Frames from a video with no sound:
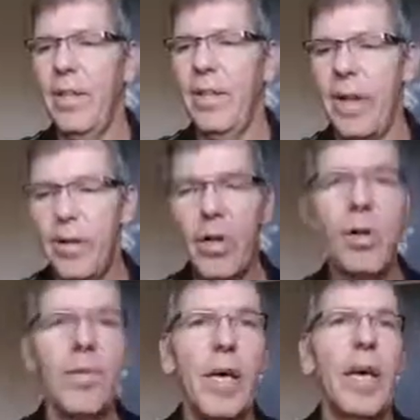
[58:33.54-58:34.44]
There we
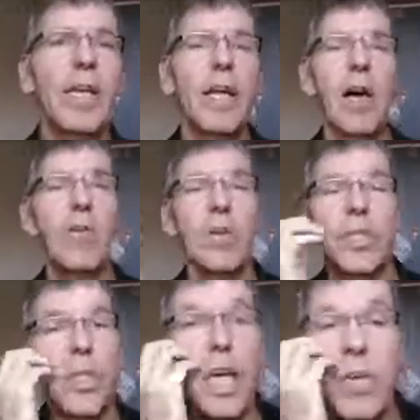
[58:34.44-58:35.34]
go. And now,
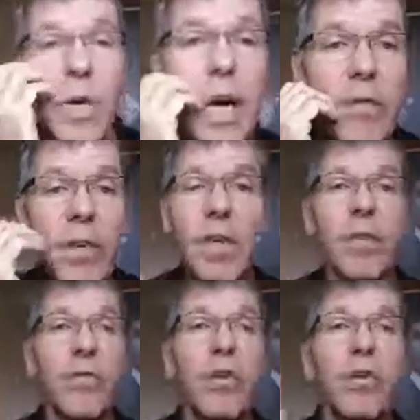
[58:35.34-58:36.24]
straight away after
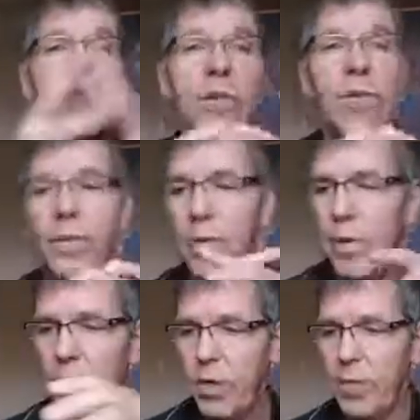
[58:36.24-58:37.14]
that, of course.
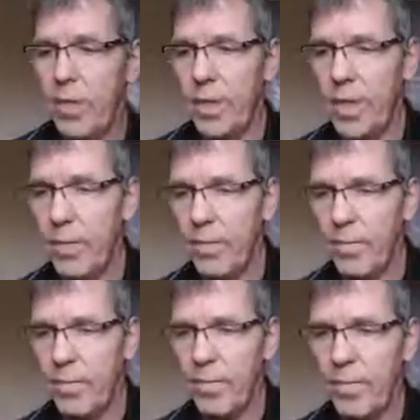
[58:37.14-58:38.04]
Oh, there you go.
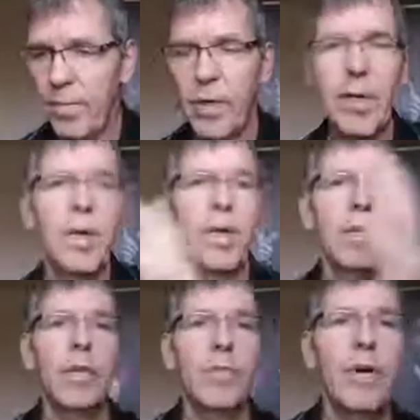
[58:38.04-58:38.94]

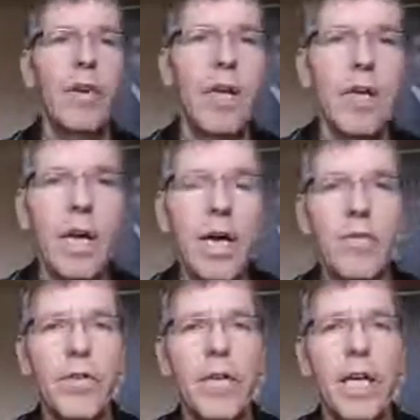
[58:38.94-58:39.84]
We have a little
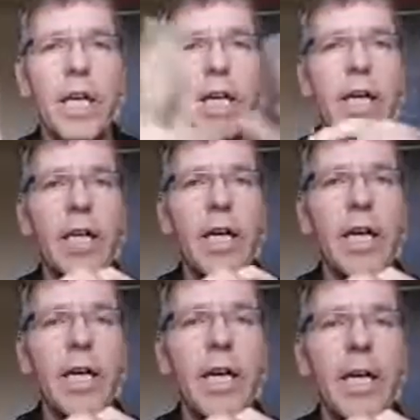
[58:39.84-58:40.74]
advert again, and
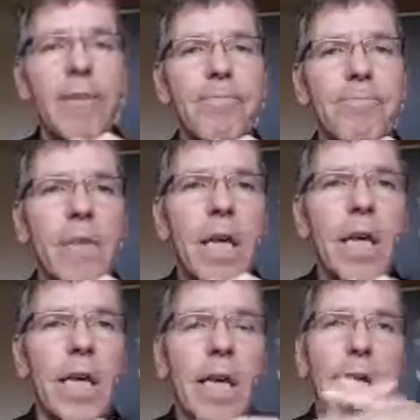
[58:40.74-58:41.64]
then
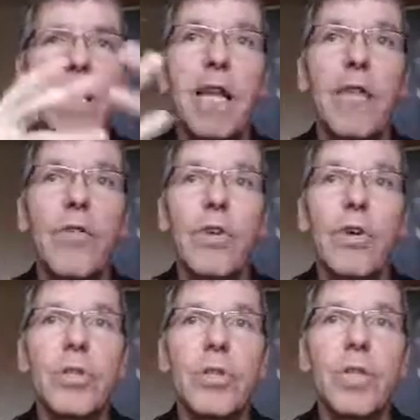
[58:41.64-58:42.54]
of
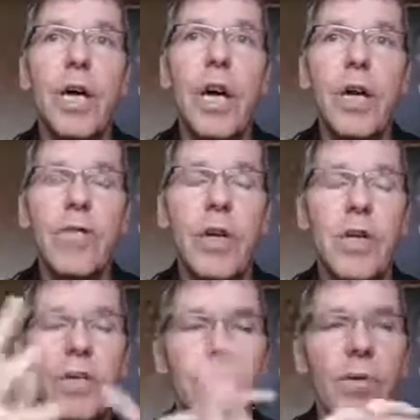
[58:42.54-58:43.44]
course after
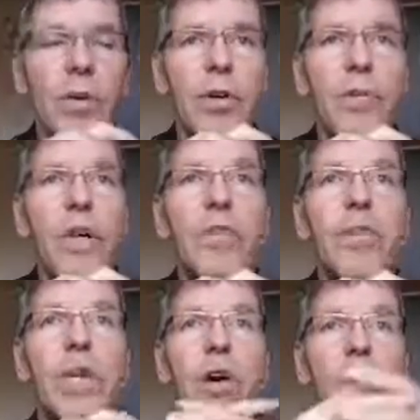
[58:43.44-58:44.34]
that we have
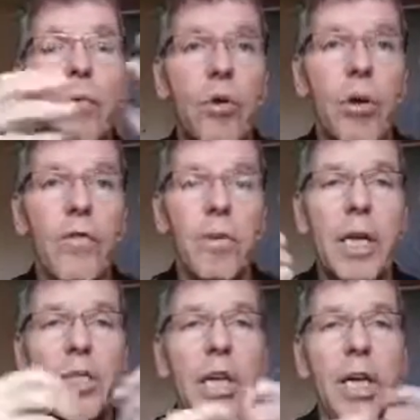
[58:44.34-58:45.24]
Tina Ogbugo from
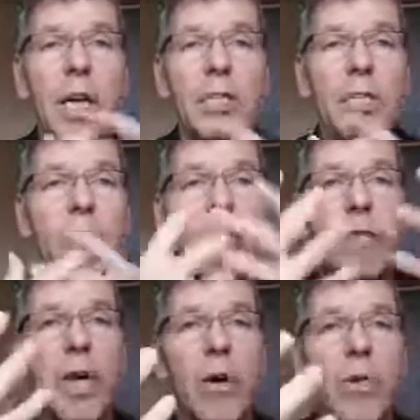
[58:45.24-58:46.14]
Nigeria. She's going to
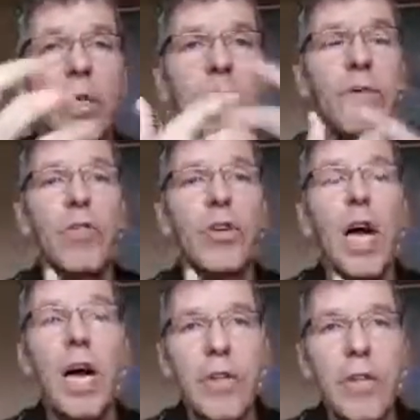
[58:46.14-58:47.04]
have an hour. Then we've got
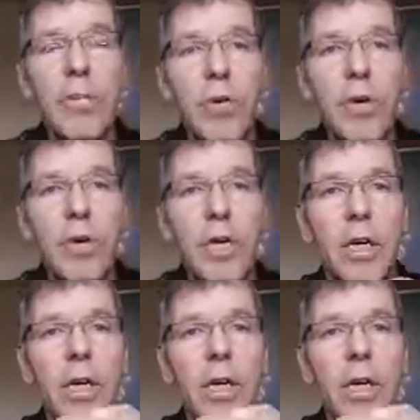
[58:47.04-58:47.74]
Arthur Moore,